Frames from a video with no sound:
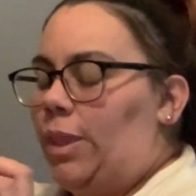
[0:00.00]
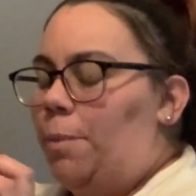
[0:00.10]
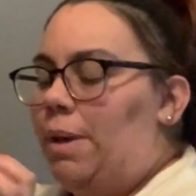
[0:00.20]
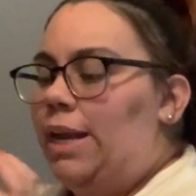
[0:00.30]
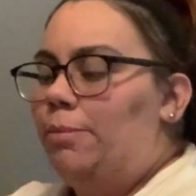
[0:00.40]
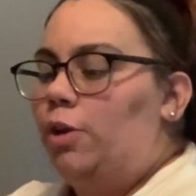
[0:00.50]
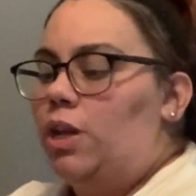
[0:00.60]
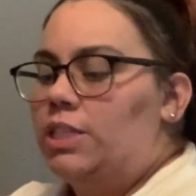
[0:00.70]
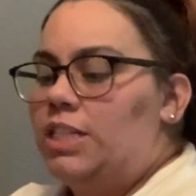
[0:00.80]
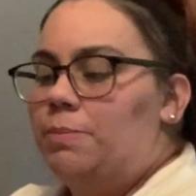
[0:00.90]

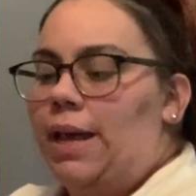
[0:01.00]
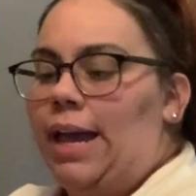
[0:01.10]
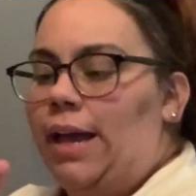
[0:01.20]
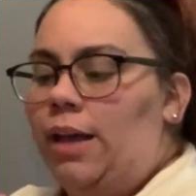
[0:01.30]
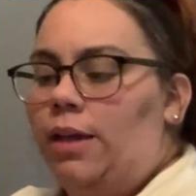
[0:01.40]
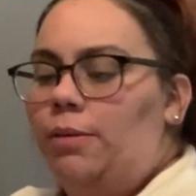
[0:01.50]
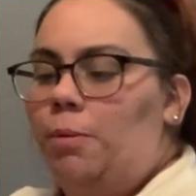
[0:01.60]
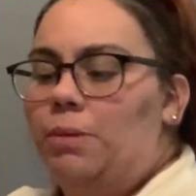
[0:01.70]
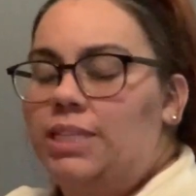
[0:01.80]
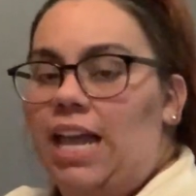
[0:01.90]

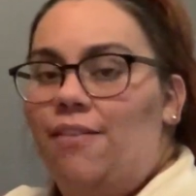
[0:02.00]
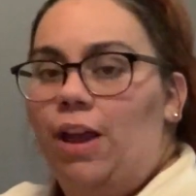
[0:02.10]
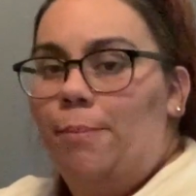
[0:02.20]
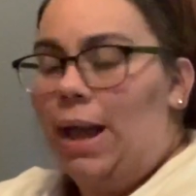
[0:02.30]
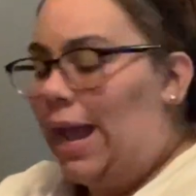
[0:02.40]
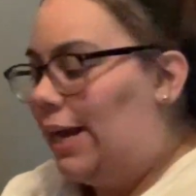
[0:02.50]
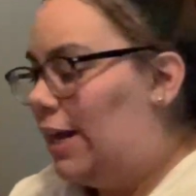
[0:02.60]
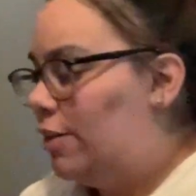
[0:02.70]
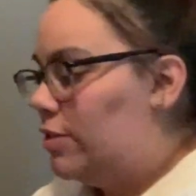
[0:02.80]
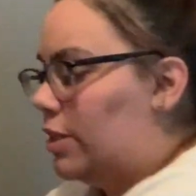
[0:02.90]
mascara and my
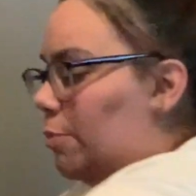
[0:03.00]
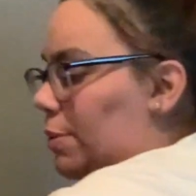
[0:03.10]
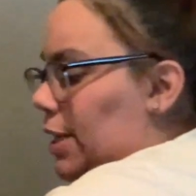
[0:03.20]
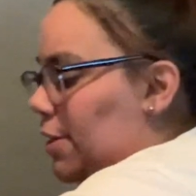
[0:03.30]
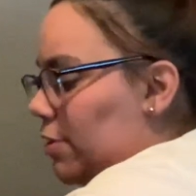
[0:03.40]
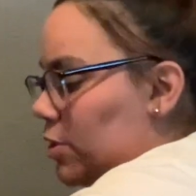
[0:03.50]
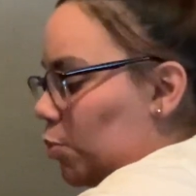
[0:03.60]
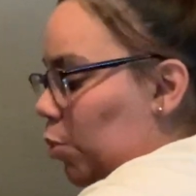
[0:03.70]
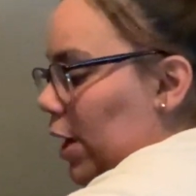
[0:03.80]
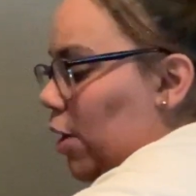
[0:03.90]
eyeliner is gonna be here as
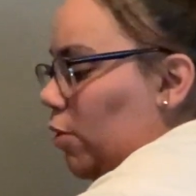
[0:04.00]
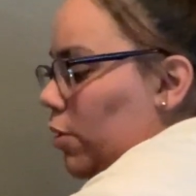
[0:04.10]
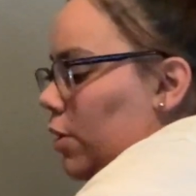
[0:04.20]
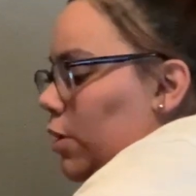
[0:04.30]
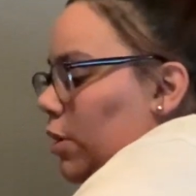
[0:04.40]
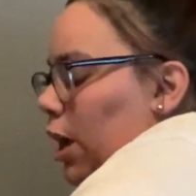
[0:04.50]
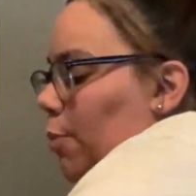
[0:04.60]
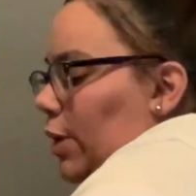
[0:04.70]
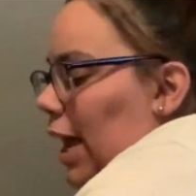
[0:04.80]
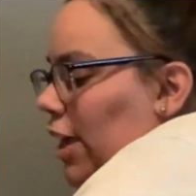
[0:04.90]
well. And
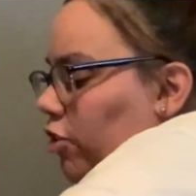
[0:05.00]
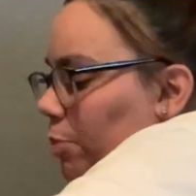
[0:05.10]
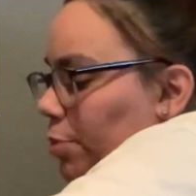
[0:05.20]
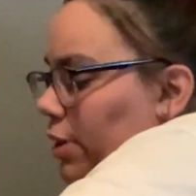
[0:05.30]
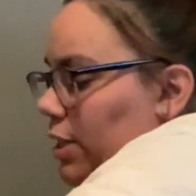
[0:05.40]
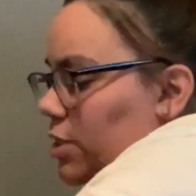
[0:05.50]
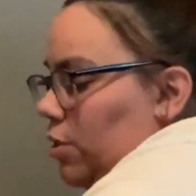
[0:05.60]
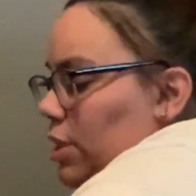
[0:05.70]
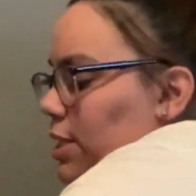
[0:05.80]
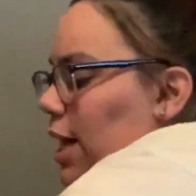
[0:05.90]
we could actually put this on
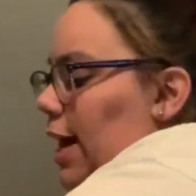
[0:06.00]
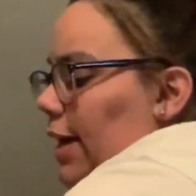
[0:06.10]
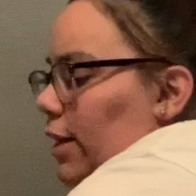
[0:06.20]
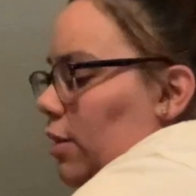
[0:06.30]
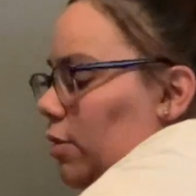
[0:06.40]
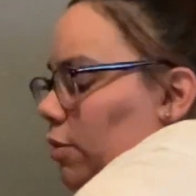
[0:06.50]
the side,